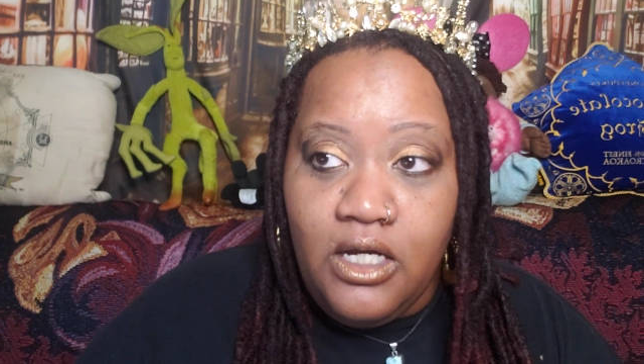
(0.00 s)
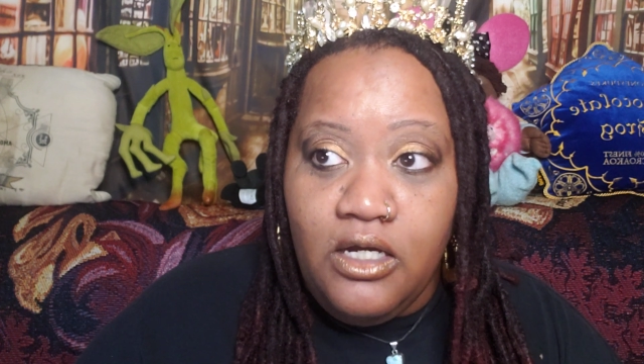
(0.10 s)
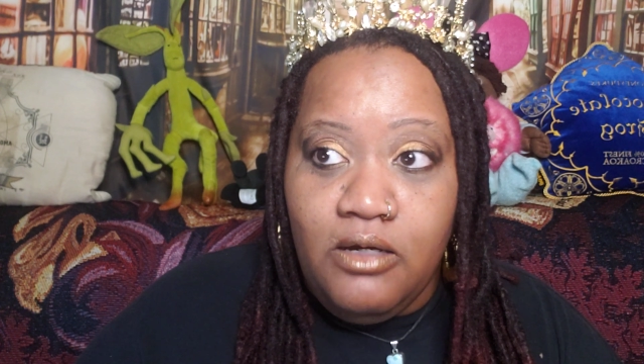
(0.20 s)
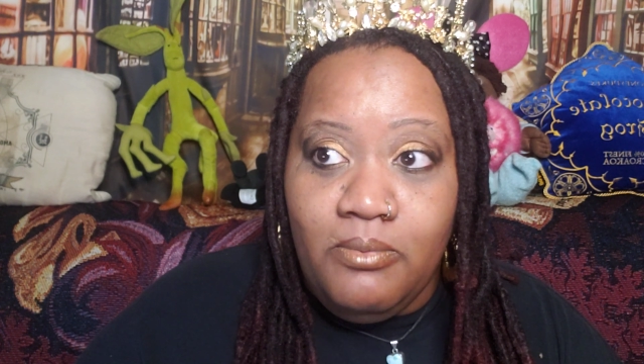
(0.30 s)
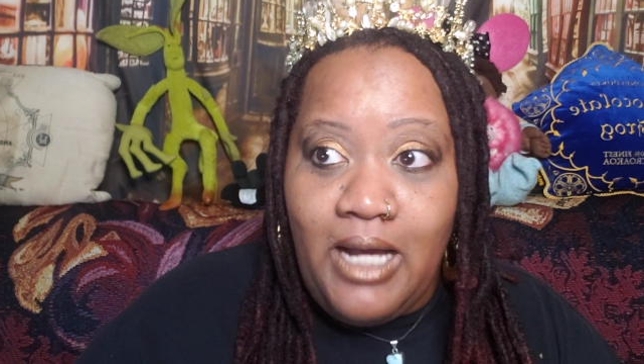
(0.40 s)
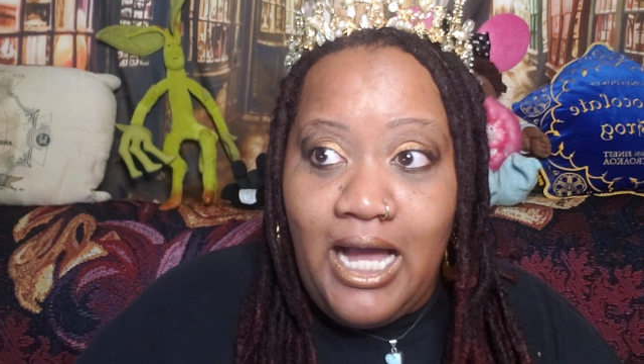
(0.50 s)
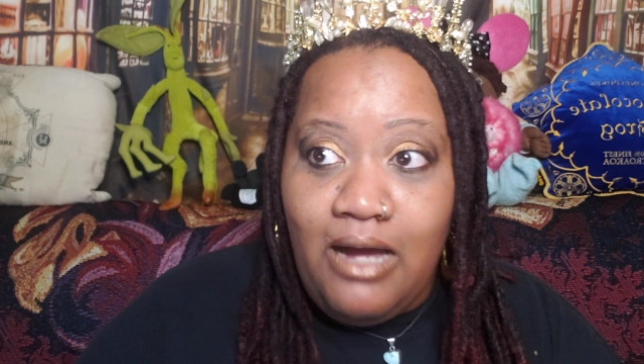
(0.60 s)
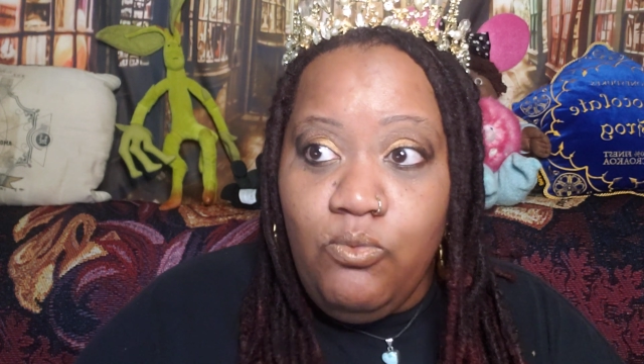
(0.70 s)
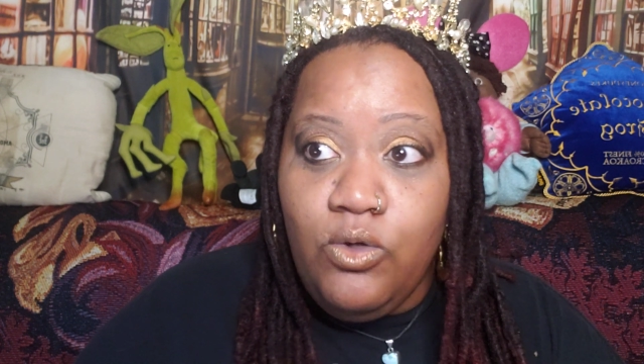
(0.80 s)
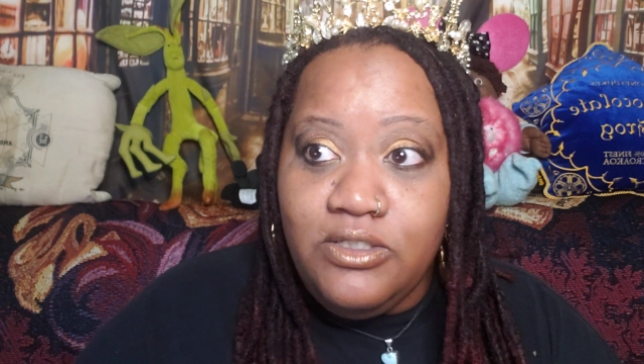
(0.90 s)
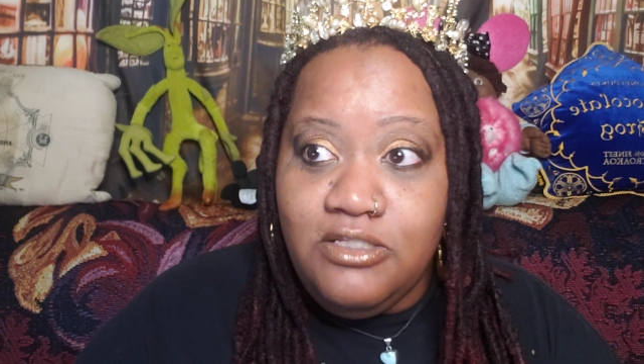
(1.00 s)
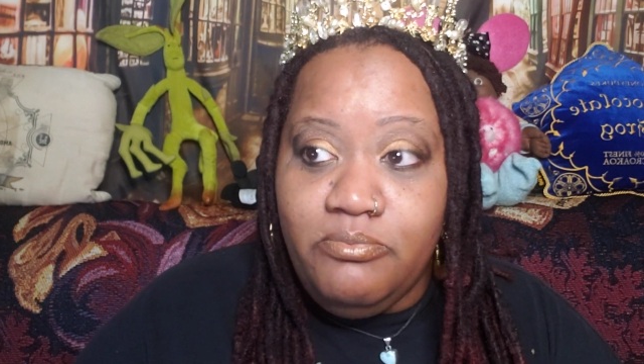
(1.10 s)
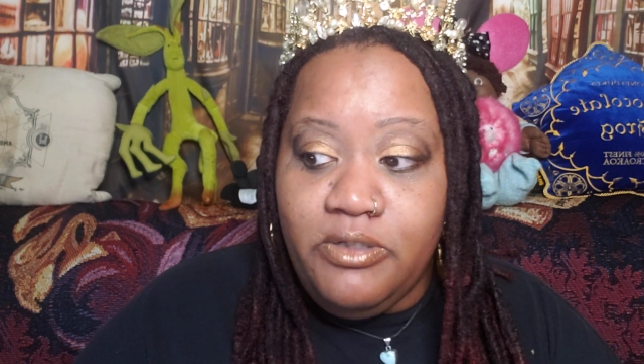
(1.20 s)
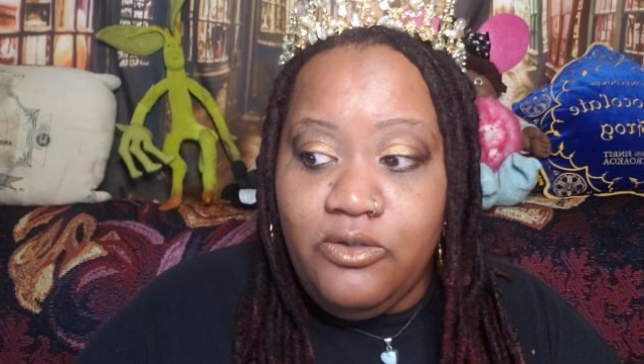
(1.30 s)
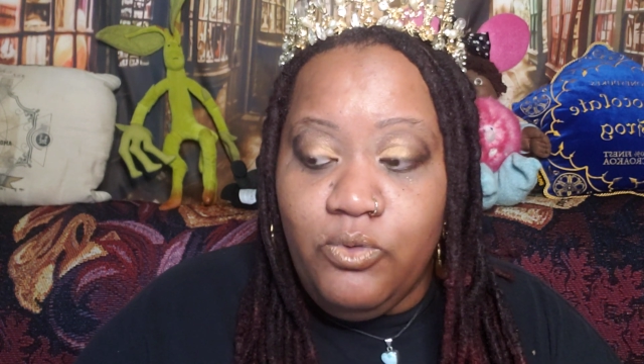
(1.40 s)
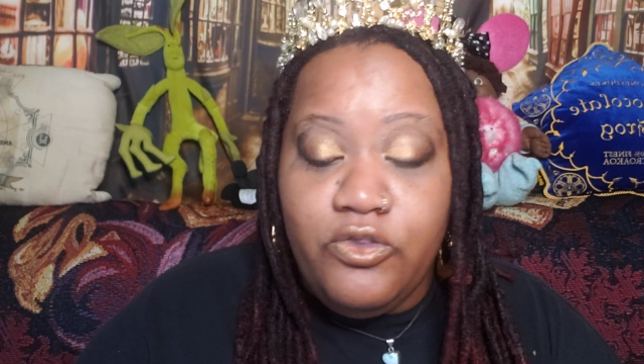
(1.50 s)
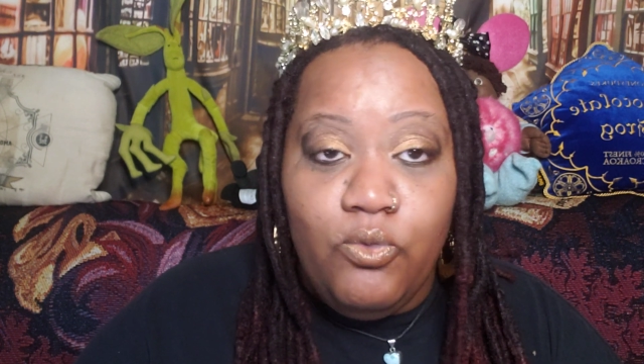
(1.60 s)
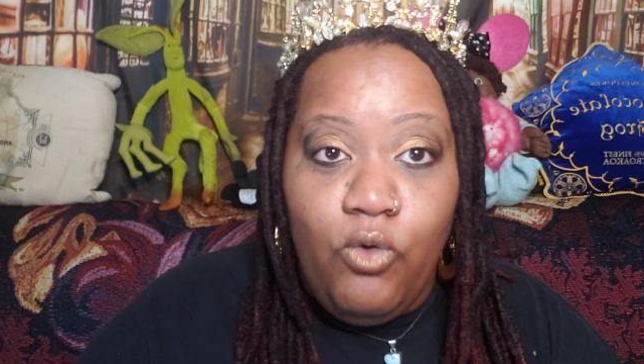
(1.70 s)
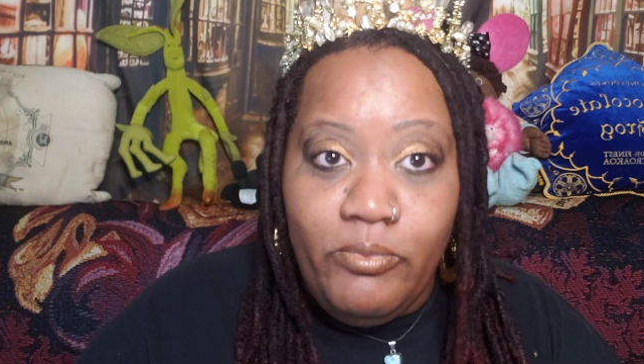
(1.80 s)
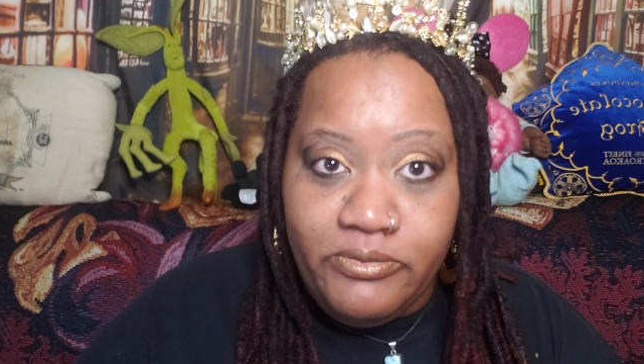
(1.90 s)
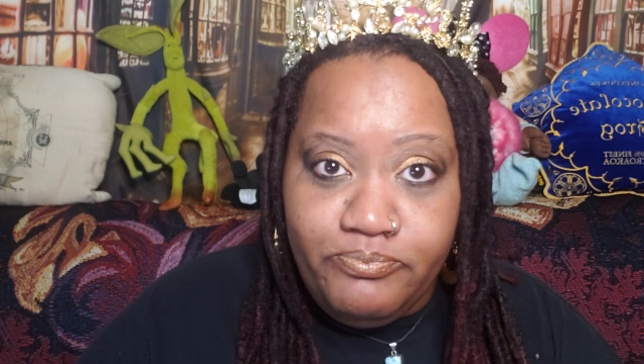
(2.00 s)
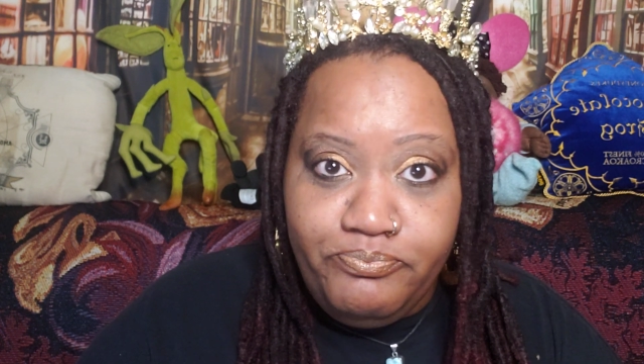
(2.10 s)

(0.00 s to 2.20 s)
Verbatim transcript: um, i want to be with a woman